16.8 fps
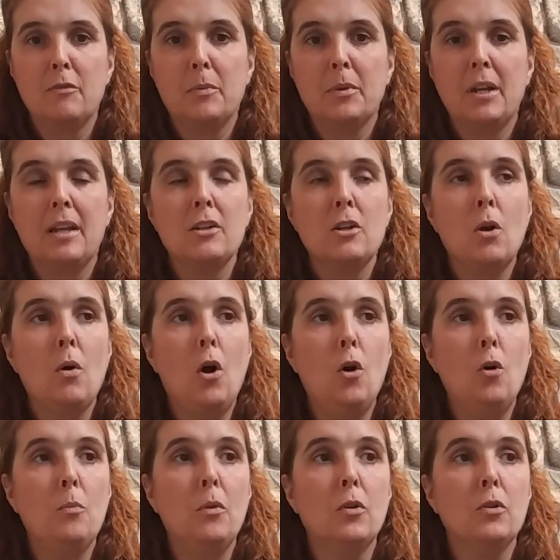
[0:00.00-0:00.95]
But I know
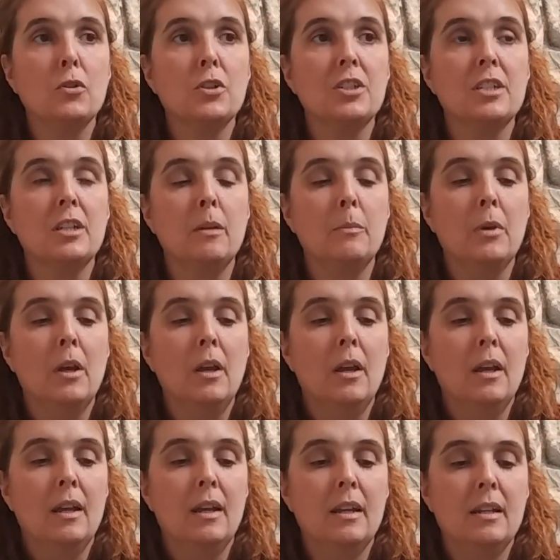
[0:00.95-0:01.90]
home ownership
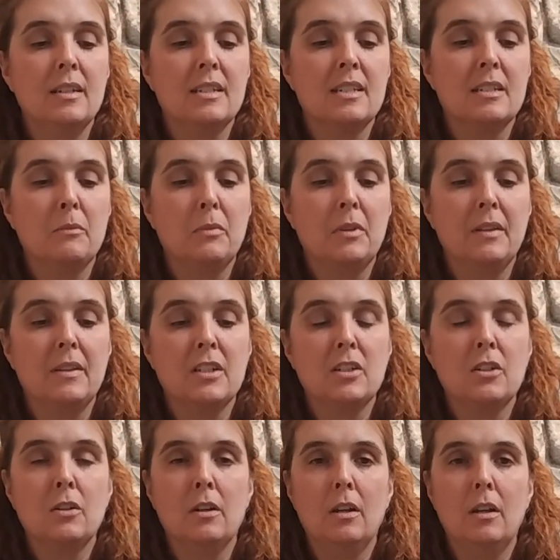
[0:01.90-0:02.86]
is something that's
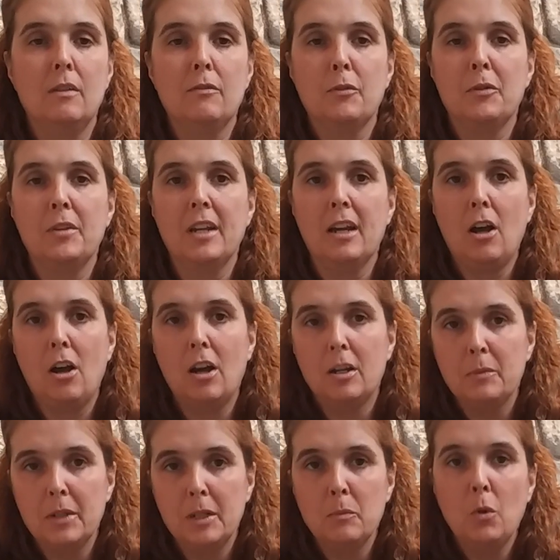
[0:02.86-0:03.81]
good for the
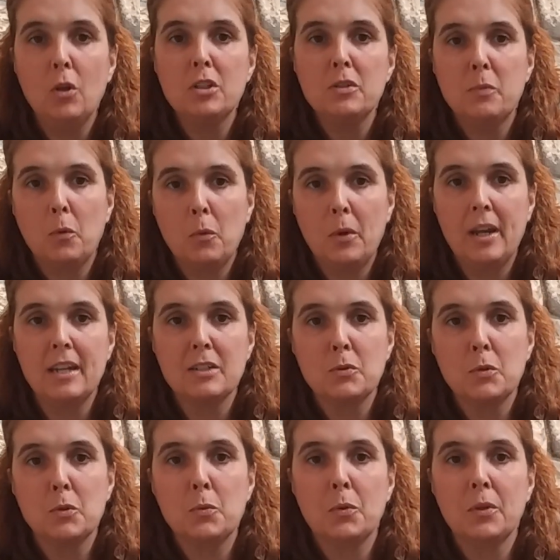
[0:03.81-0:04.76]
economy in multiple ways,
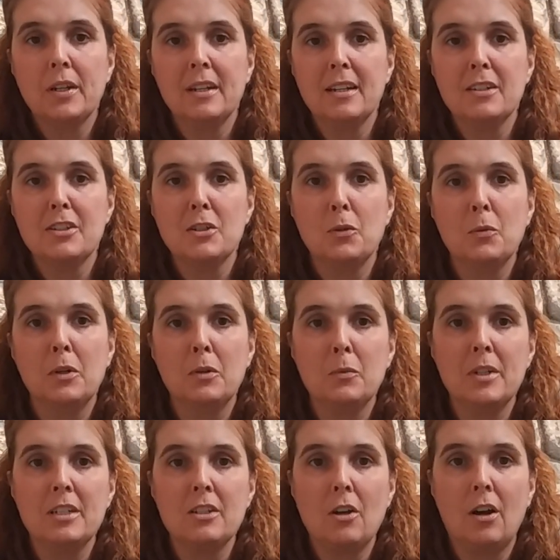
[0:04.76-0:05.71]
which we'll get into when
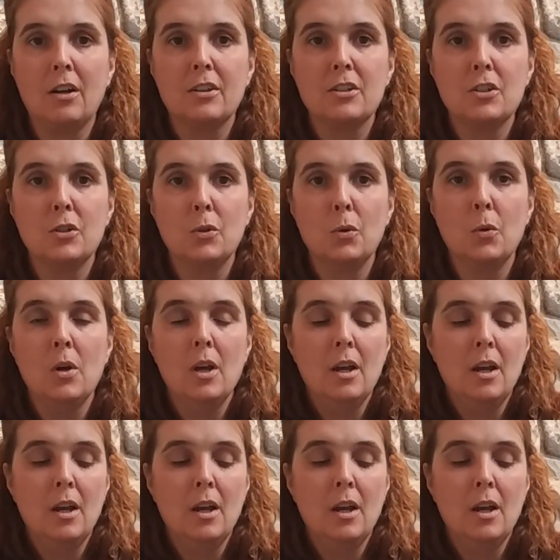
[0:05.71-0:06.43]
we talk to